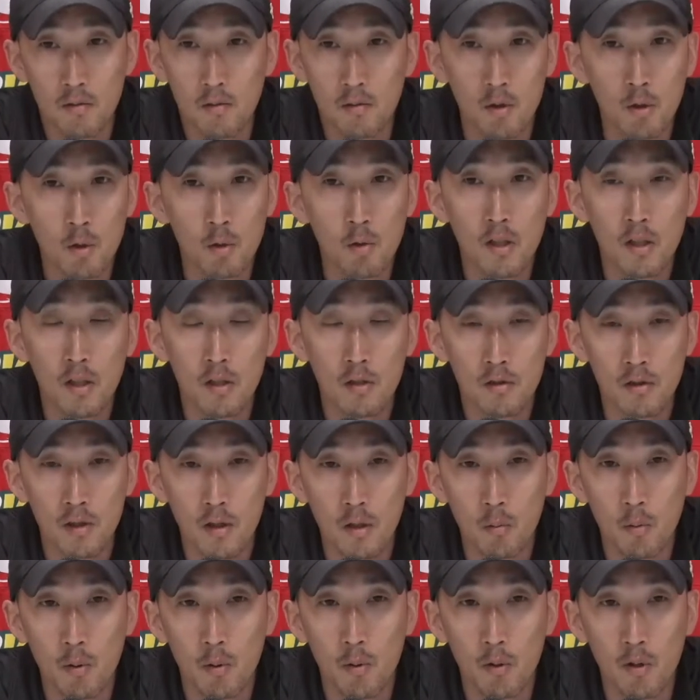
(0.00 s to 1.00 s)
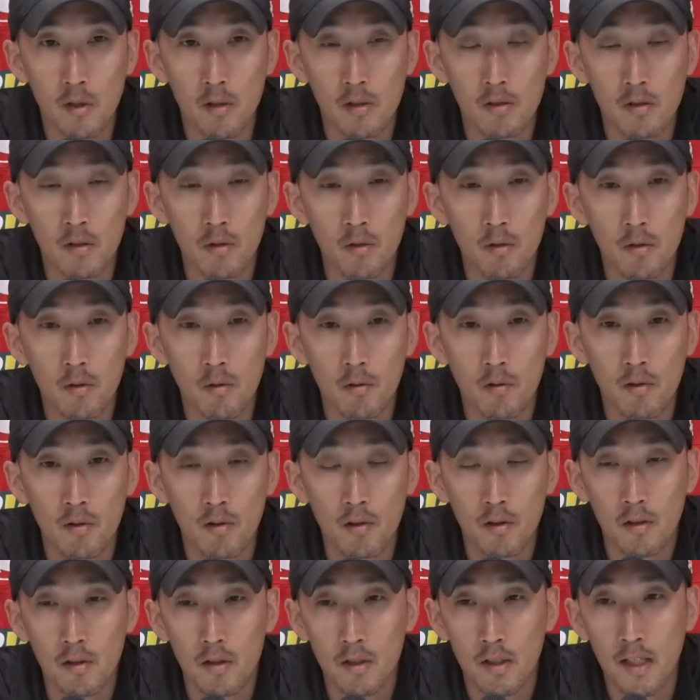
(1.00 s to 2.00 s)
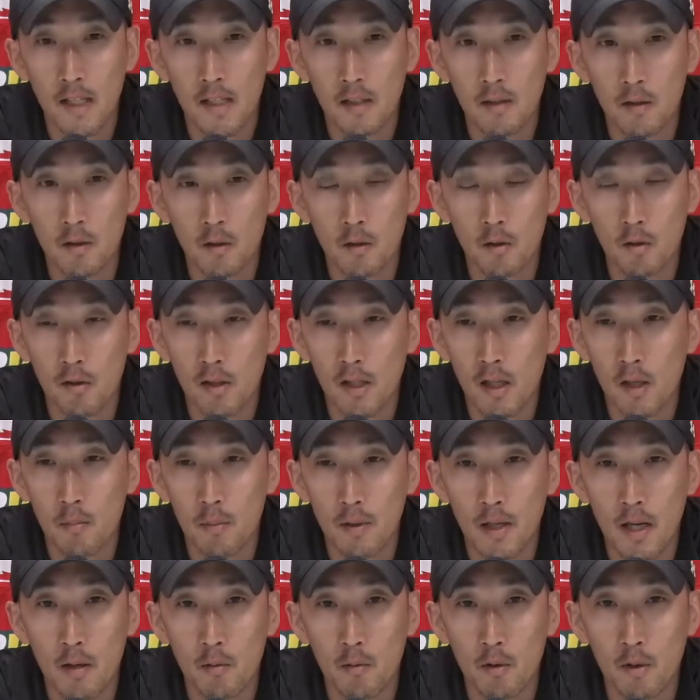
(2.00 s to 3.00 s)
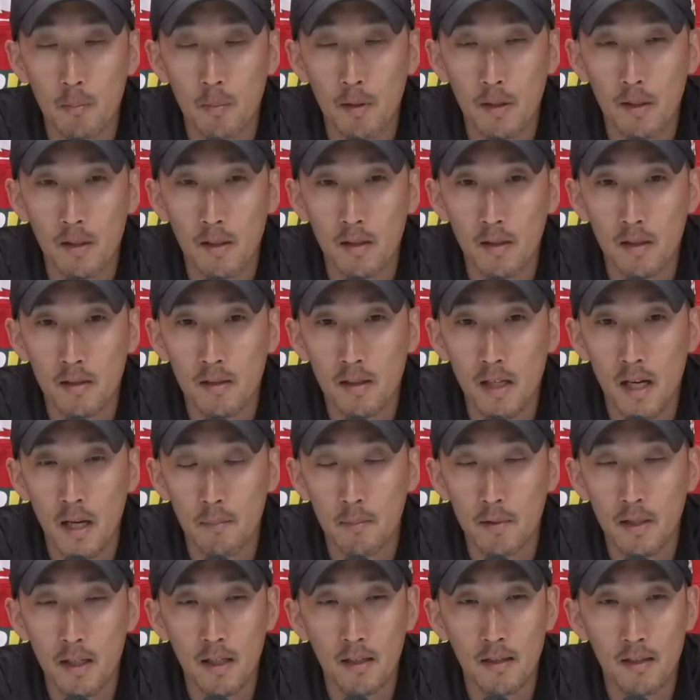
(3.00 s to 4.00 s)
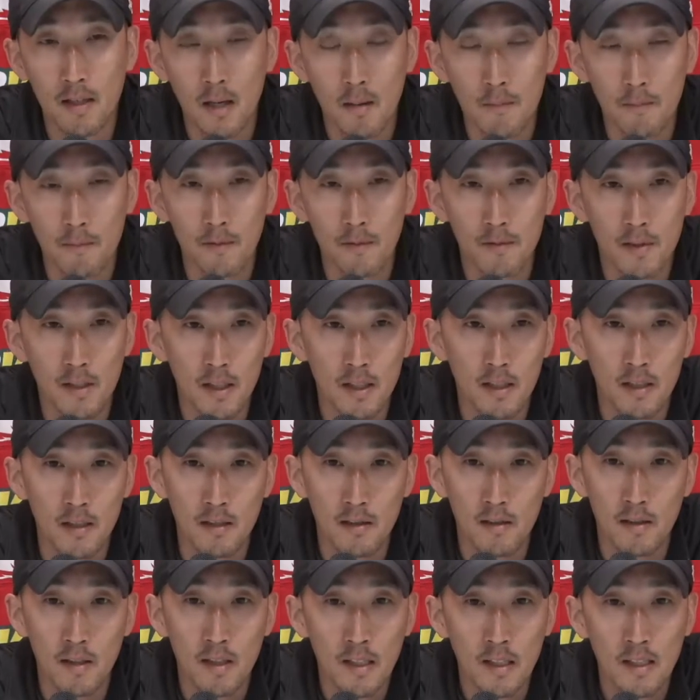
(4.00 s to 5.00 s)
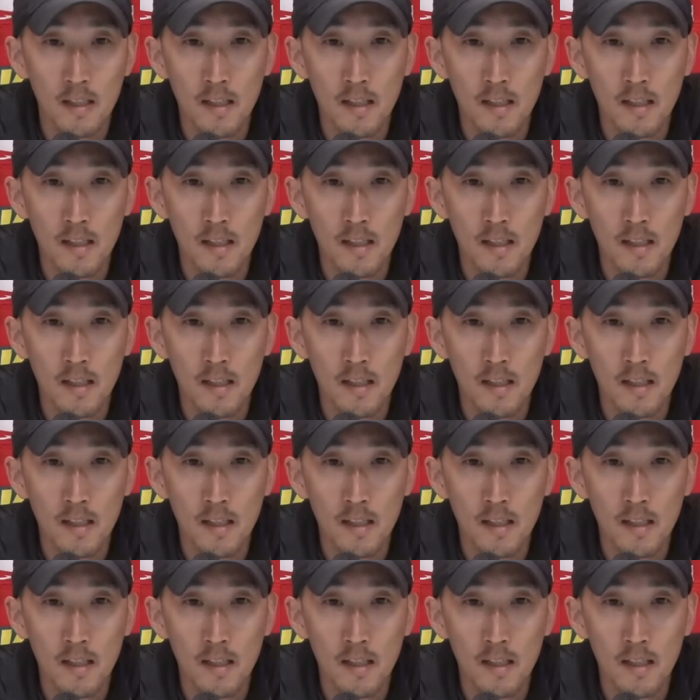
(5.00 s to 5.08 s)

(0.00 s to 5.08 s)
2 years ago when we were in Duluth, Caitlin Cornell probably would have been in the top 10, top 15,